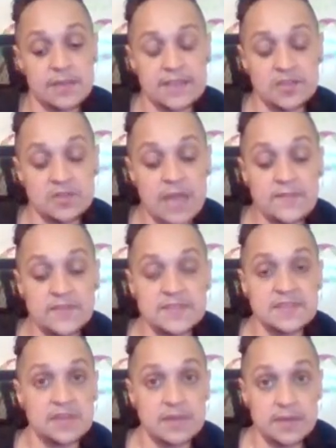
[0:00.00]
like your life
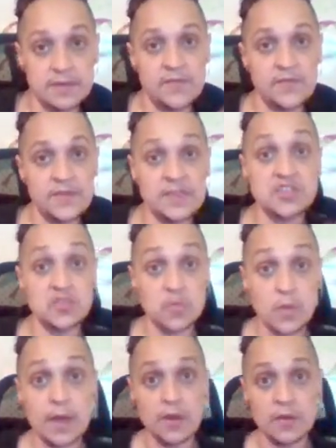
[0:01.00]
is going to feed you
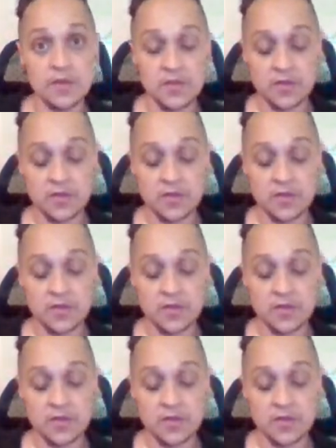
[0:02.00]
well.